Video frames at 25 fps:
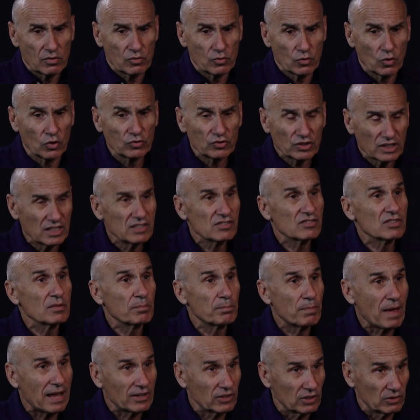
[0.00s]
not easy
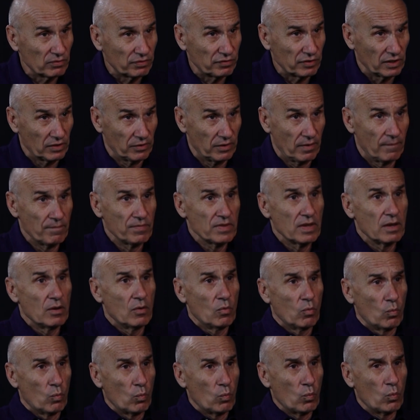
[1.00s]
battlefield.
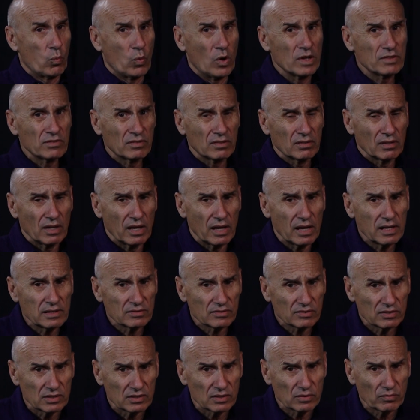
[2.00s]
What
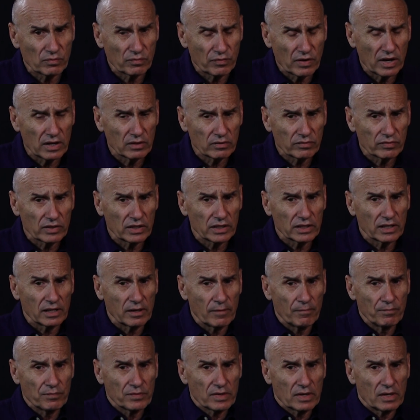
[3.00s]
else is very,
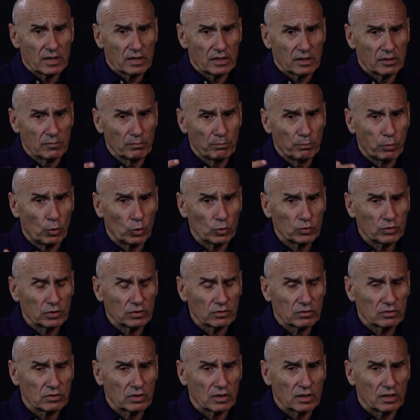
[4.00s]
very
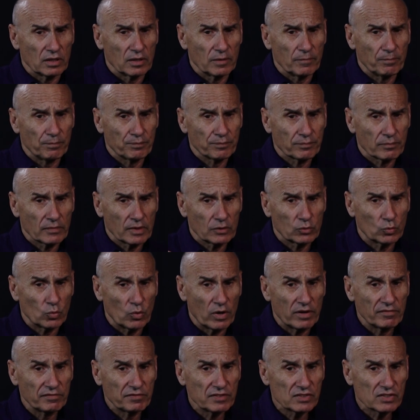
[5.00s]
important to
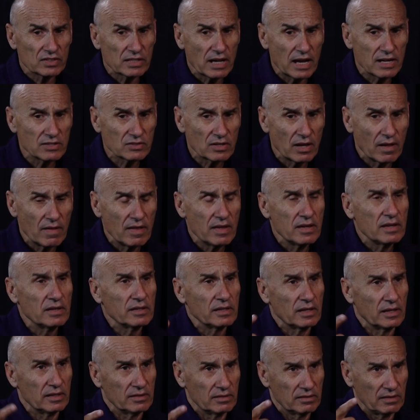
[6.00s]
emphasize?
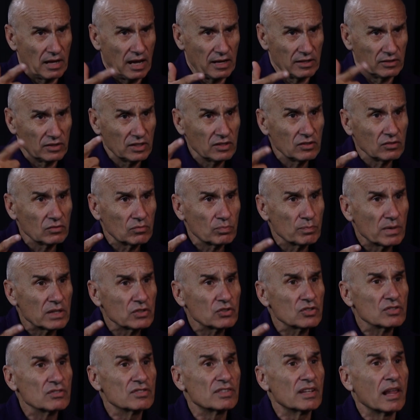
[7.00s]
I didn't
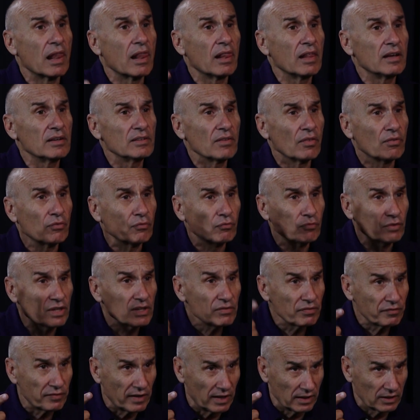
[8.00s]
mention the three
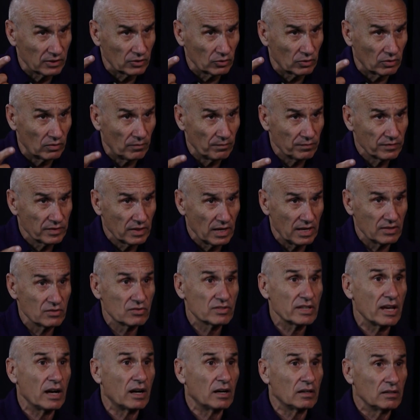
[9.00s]
factor, and
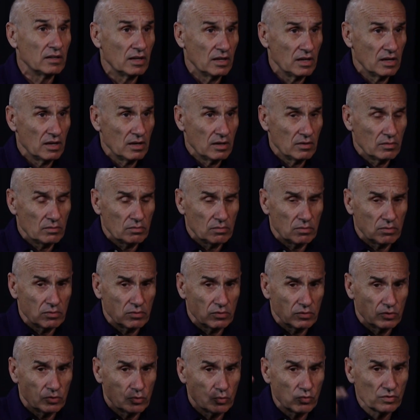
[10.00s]
they are
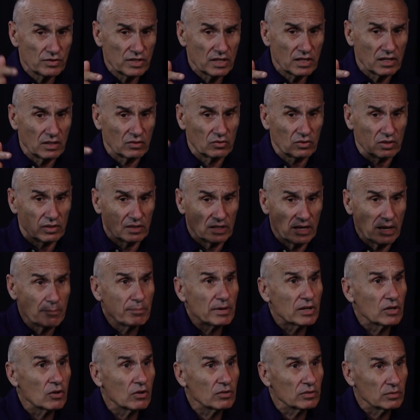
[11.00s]
using it in
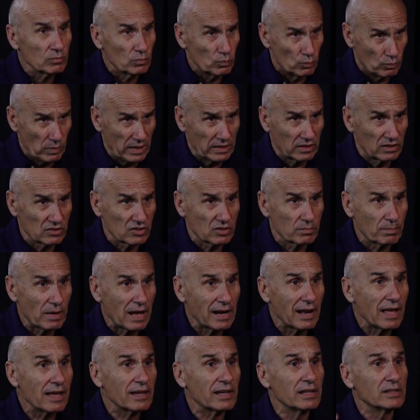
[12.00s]
Lebanon by
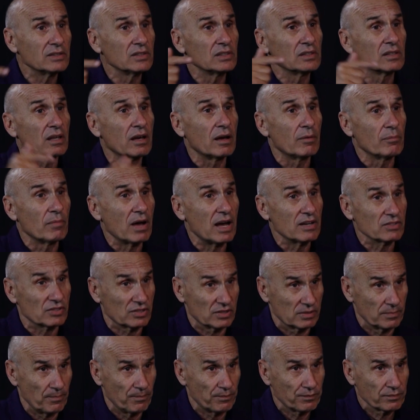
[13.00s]
Hezbollah and in
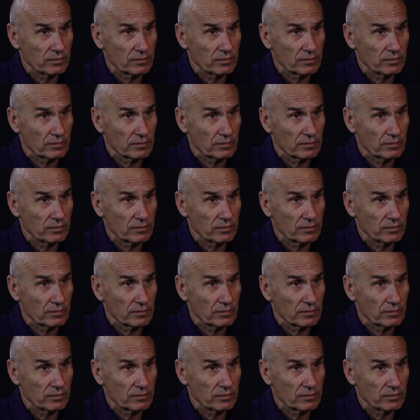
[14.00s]
Hamas.